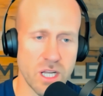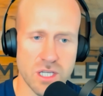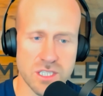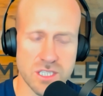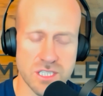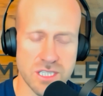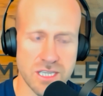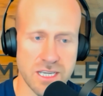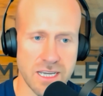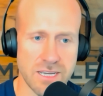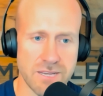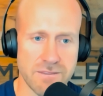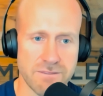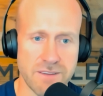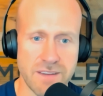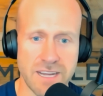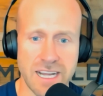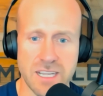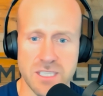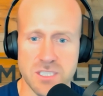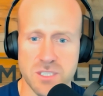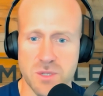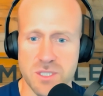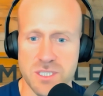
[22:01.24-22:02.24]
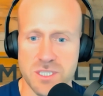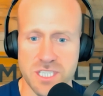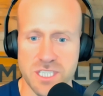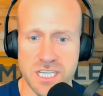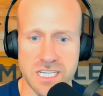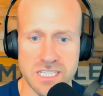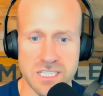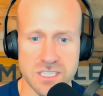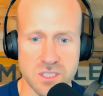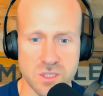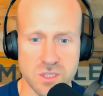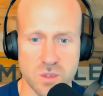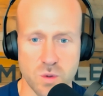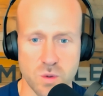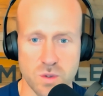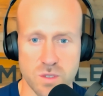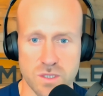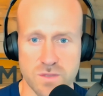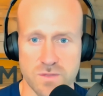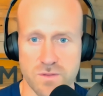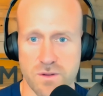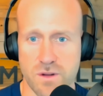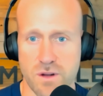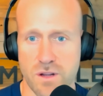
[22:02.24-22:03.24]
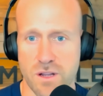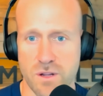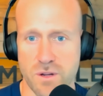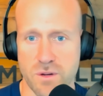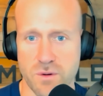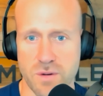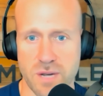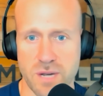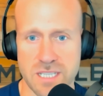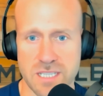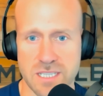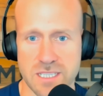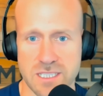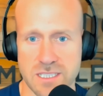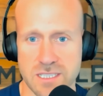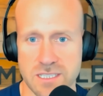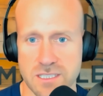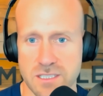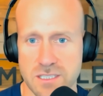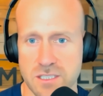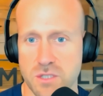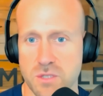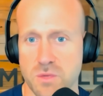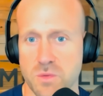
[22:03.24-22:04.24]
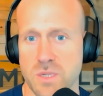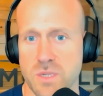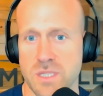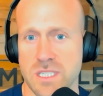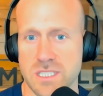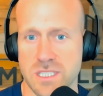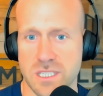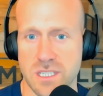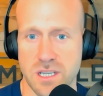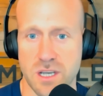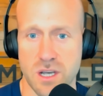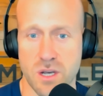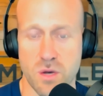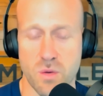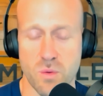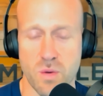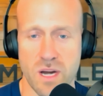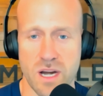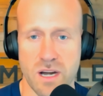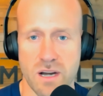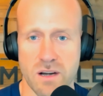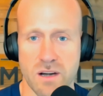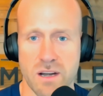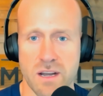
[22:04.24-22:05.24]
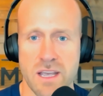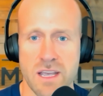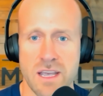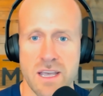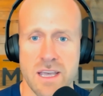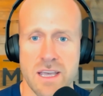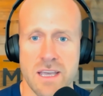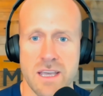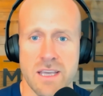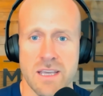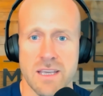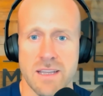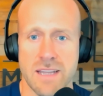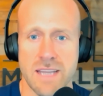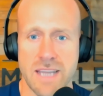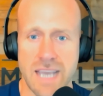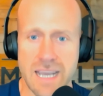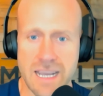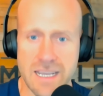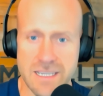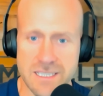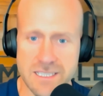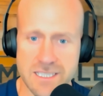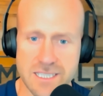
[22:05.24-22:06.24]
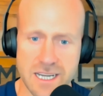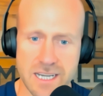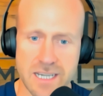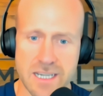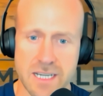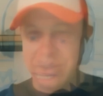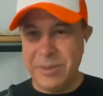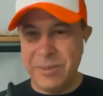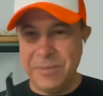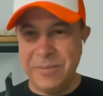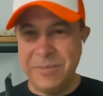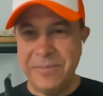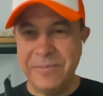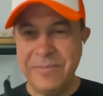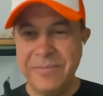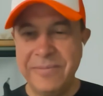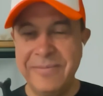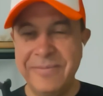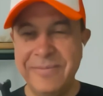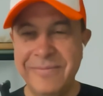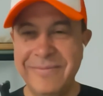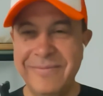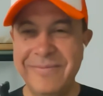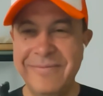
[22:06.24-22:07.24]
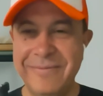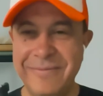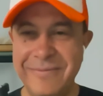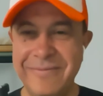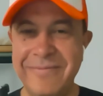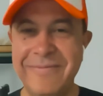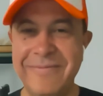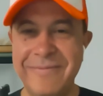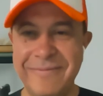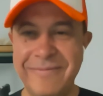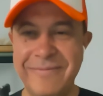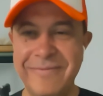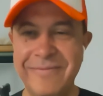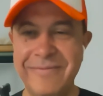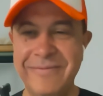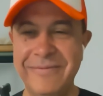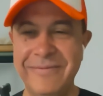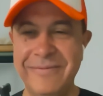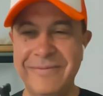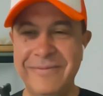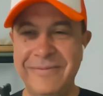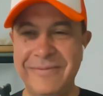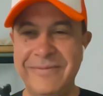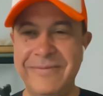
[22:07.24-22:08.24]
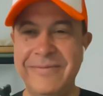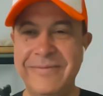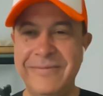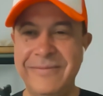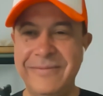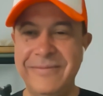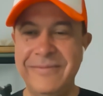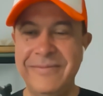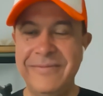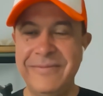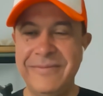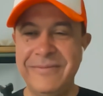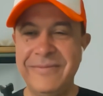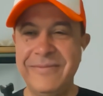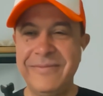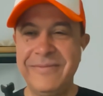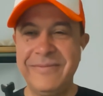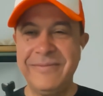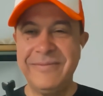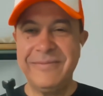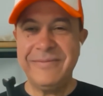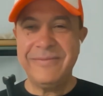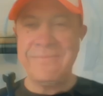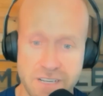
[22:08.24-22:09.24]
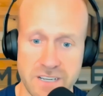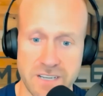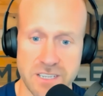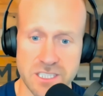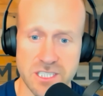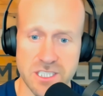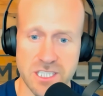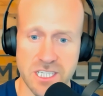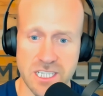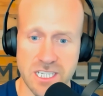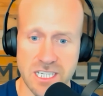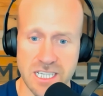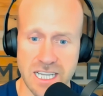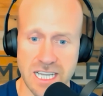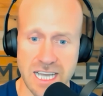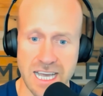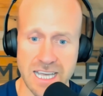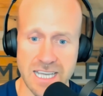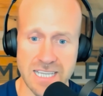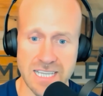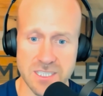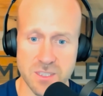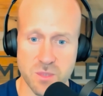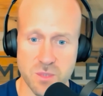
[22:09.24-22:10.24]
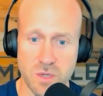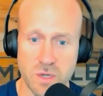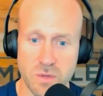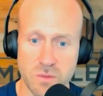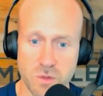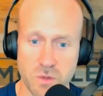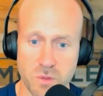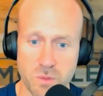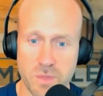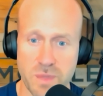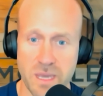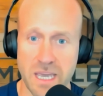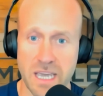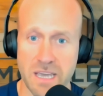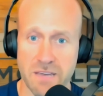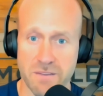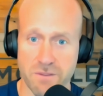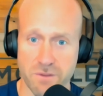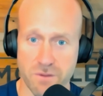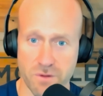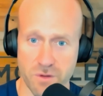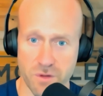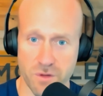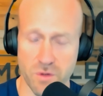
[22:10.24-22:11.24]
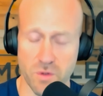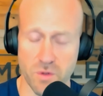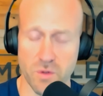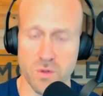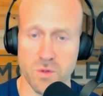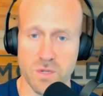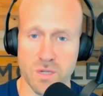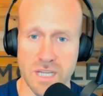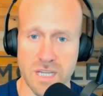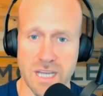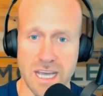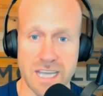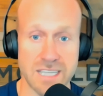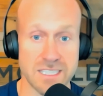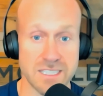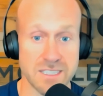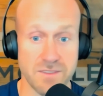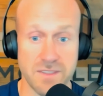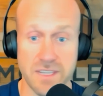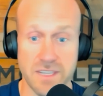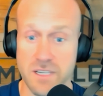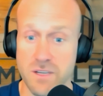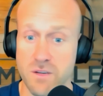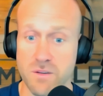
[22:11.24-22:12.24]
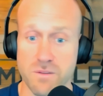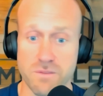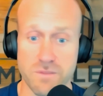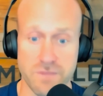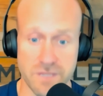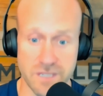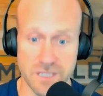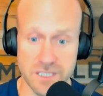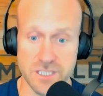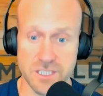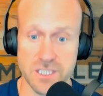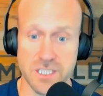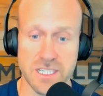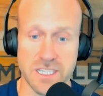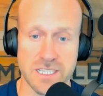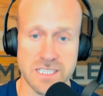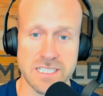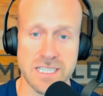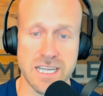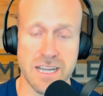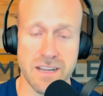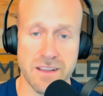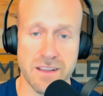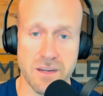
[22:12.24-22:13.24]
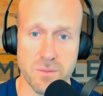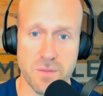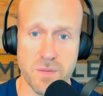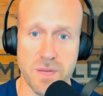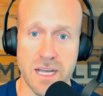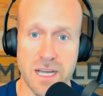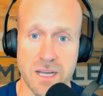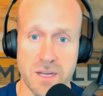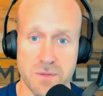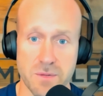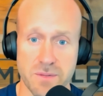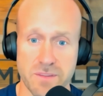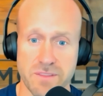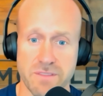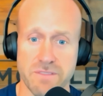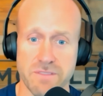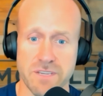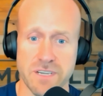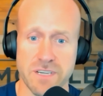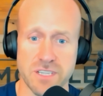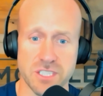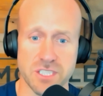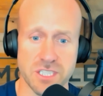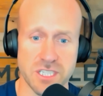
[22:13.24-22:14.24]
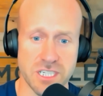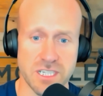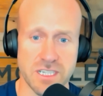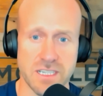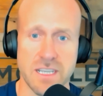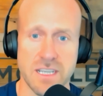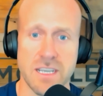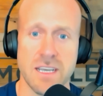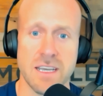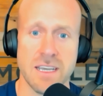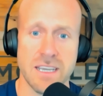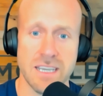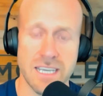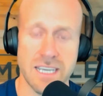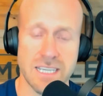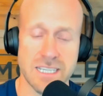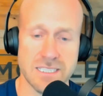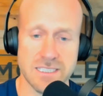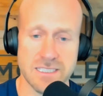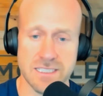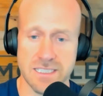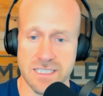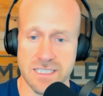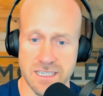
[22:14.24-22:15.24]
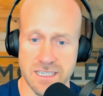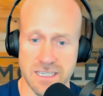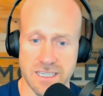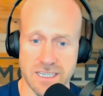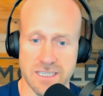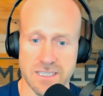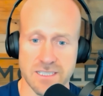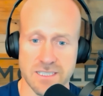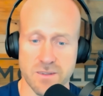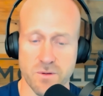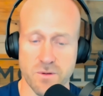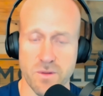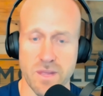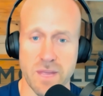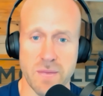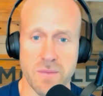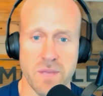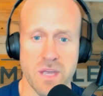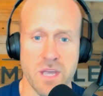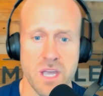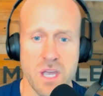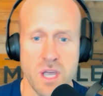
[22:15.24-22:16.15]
we launched a financial education course for all of our residents 2 weeks ago where they had to sign up $100 to take the class with somebody. And if they finish the class, we will pay for the whole class. If they don't finish it, it's out of their pocket. But if they finish it, it's for them.